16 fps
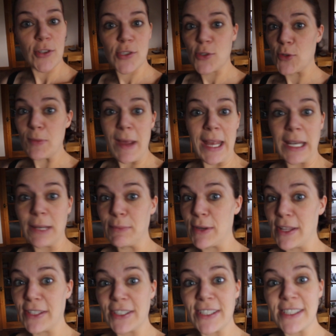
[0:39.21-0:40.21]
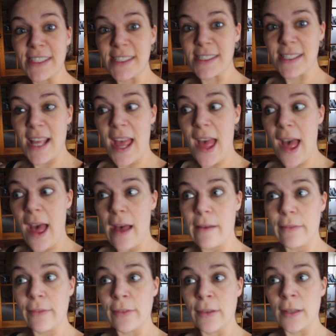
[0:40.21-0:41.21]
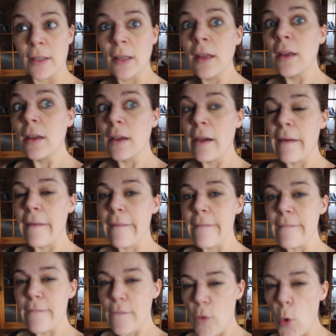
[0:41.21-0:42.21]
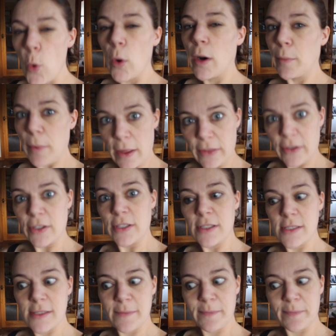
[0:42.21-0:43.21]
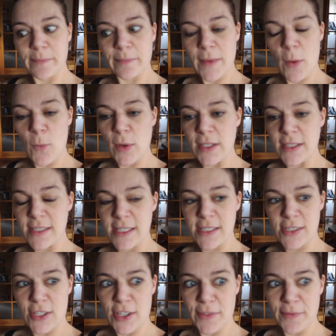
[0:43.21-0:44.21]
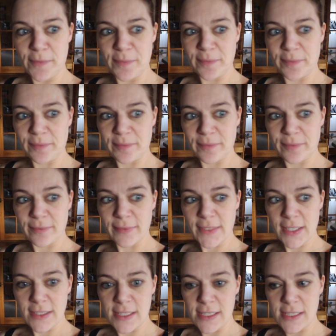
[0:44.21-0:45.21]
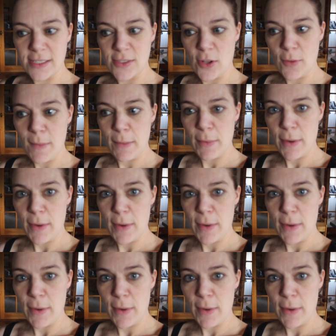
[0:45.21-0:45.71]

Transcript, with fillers: got so many brothers. I have four brothers and one sister. These are all my